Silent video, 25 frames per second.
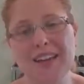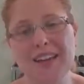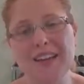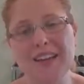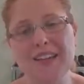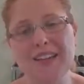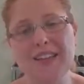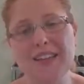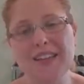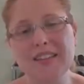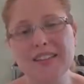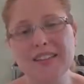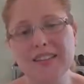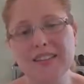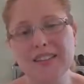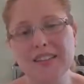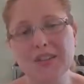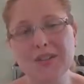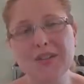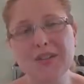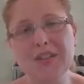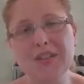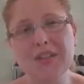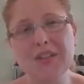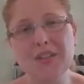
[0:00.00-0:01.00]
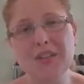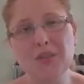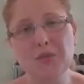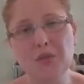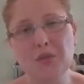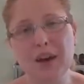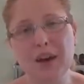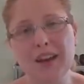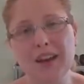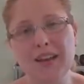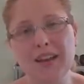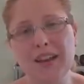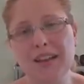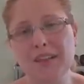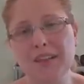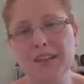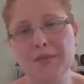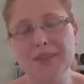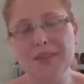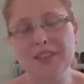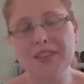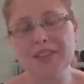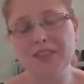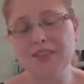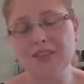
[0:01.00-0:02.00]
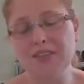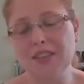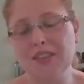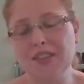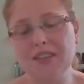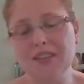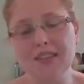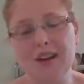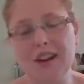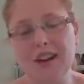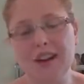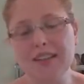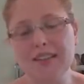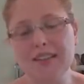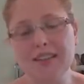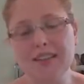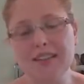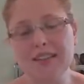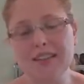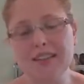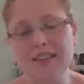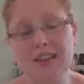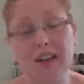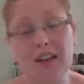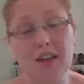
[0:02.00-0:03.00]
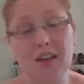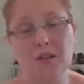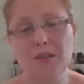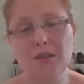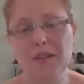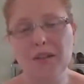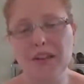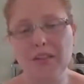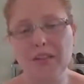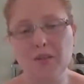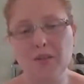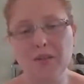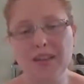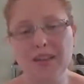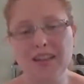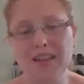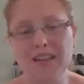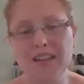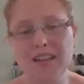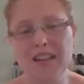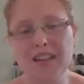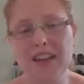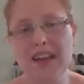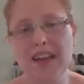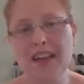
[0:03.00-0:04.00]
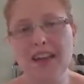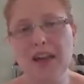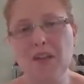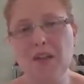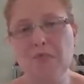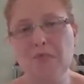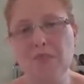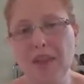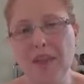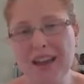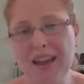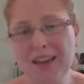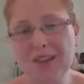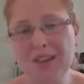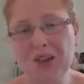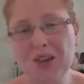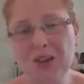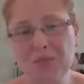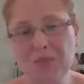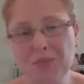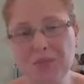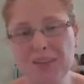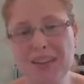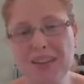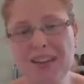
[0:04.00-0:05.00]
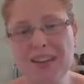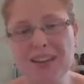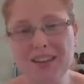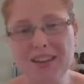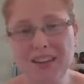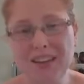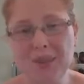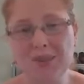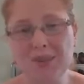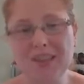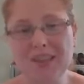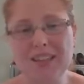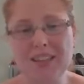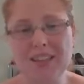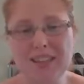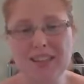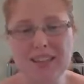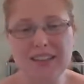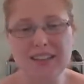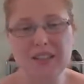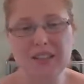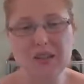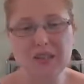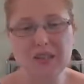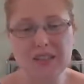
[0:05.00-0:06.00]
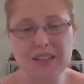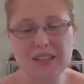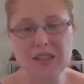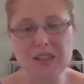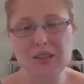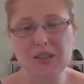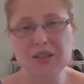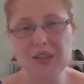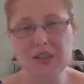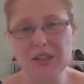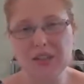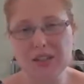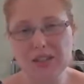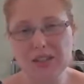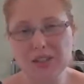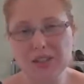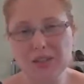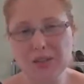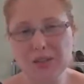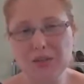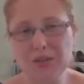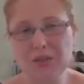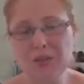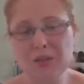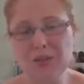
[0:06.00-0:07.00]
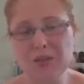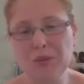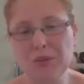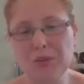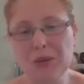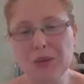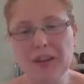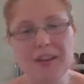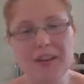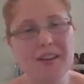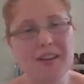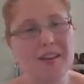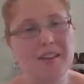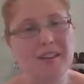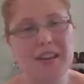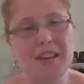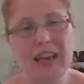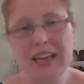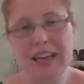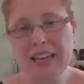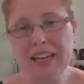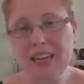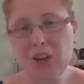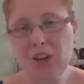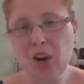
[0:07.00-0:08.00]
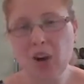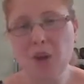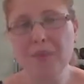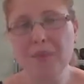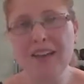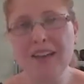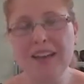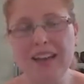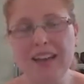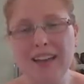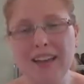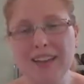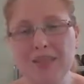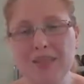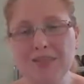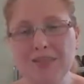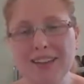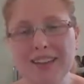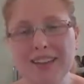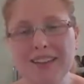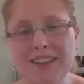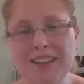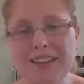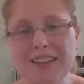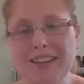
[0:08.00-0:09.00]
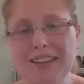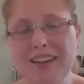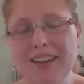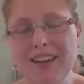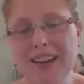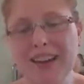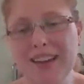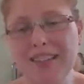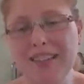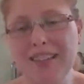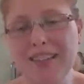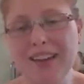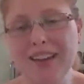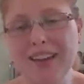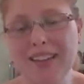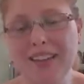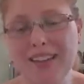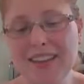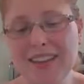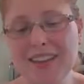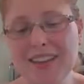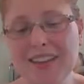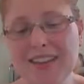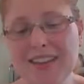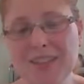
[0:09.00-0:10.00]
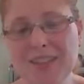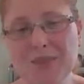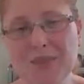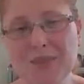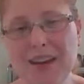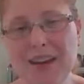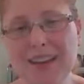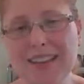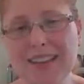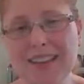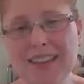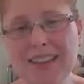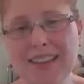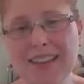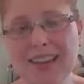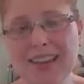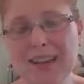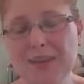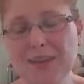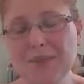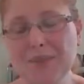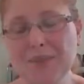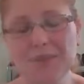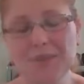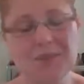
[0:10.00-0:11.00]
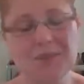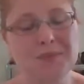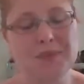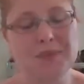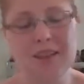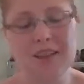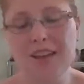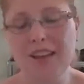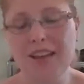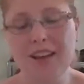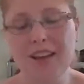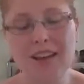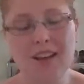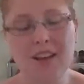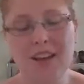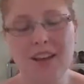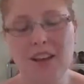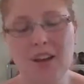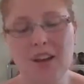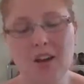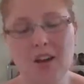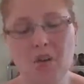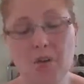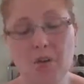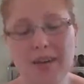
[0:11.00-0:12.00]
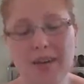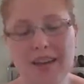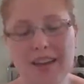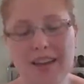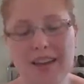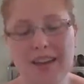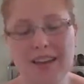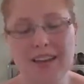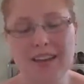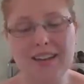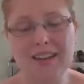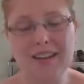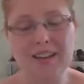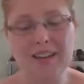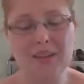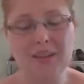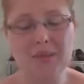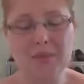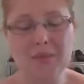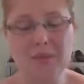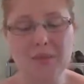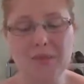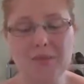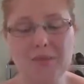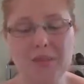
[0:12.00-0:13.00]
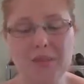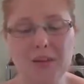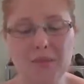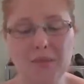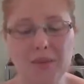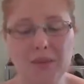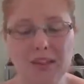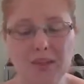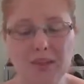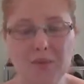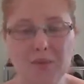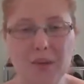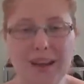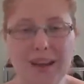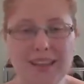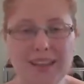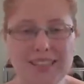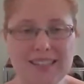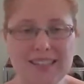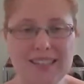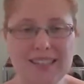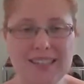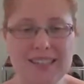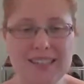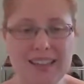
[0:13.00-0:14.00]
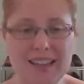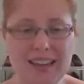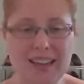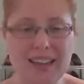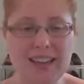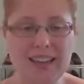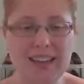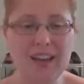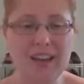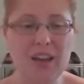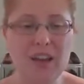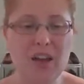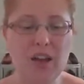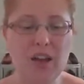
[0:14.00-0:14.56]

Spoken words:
the solution to one element of this crisis, the health element, may not be a particularly good solution to the economic element. And then I think as well, we can wait and see